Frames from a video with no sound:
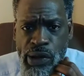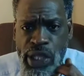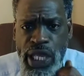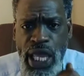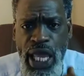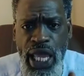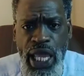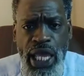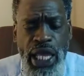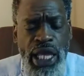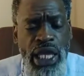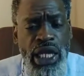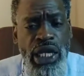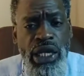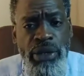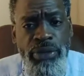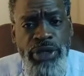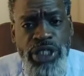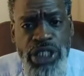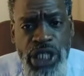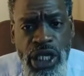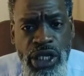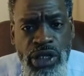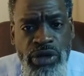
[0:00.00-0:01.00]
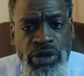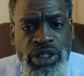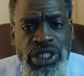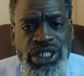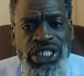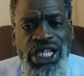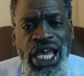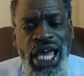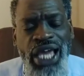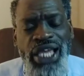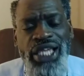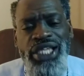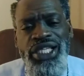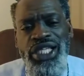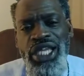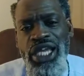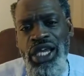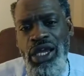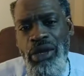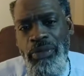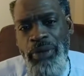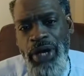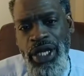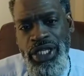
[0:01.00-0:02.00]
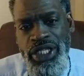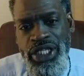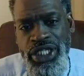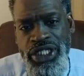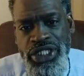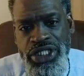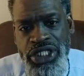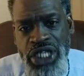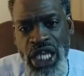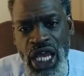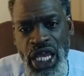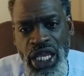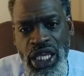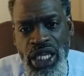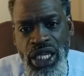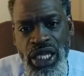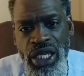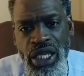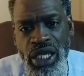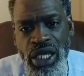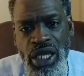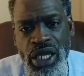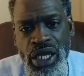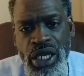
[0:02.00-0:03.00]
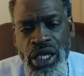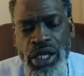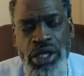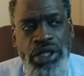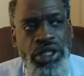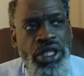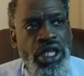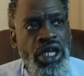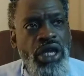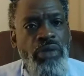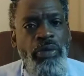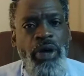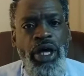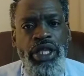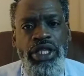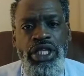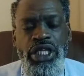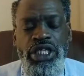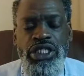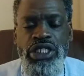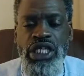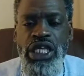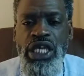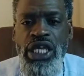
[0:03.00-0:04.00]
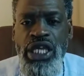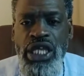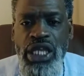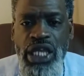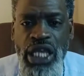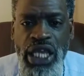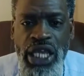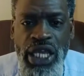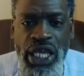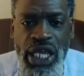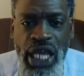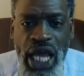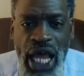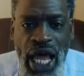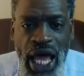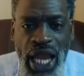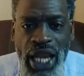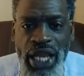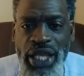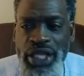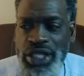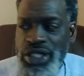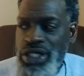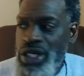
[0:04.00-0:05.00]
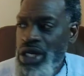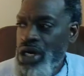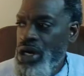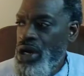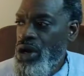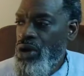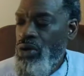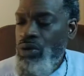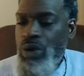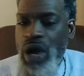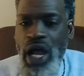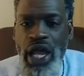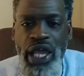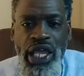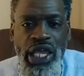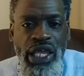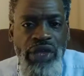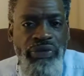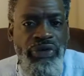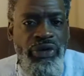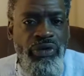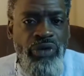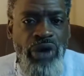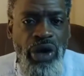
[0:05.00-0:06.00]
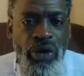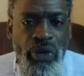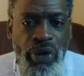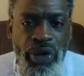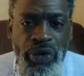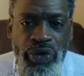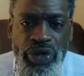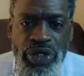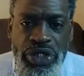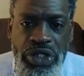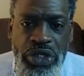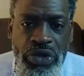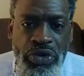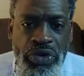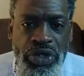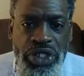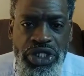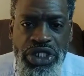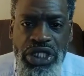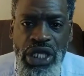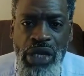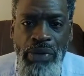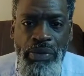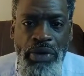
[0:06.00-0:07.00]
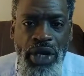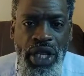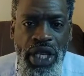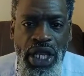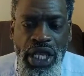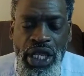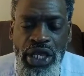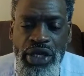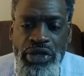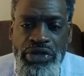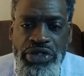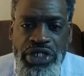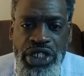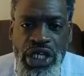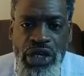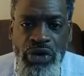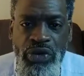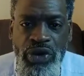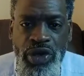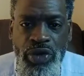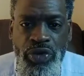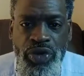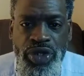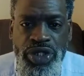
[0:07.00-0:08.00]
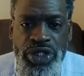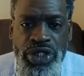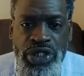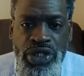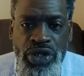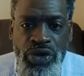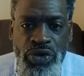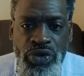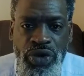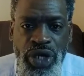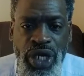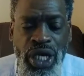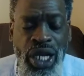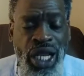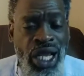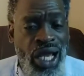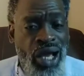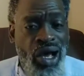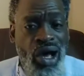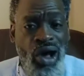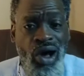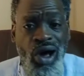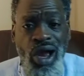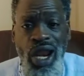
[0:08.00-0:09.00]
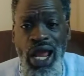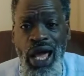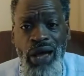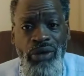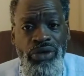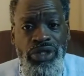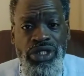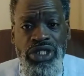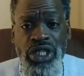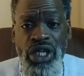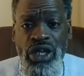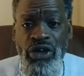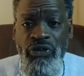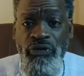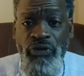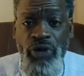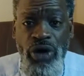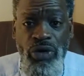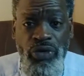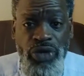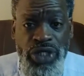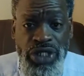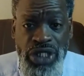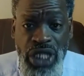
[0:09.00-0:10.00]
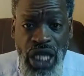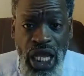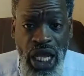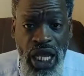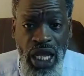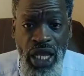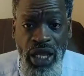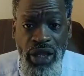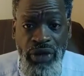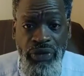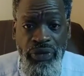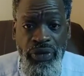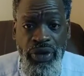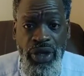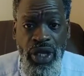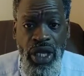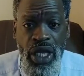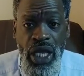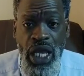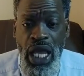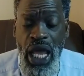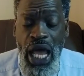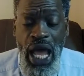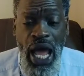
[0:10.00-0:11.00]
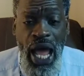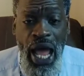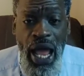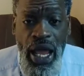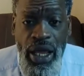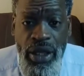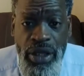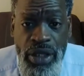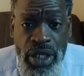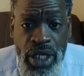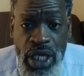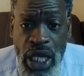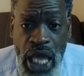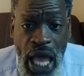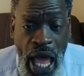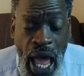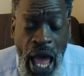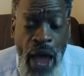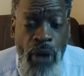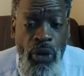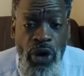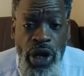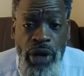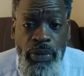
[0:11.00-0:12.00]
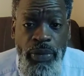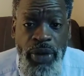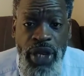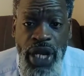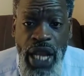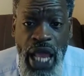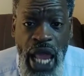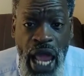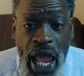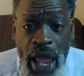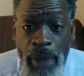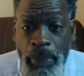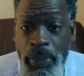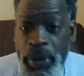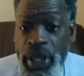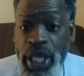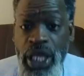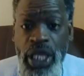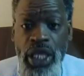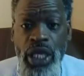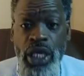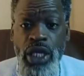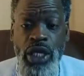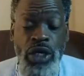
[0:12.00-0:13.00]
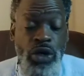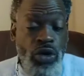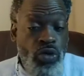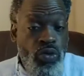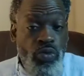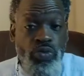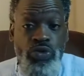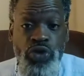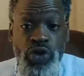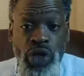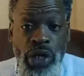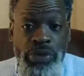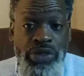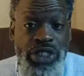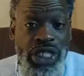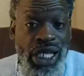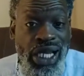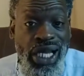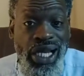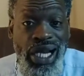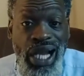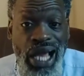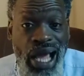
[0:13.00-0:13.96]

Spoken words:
Yeah, let me tell you, Jackie. Think about this, Jackie. Think about this. In college, why even when we was doing some of the ill shit we was doing, all I was looking for was love. I would have been happy. You know what I'm saying?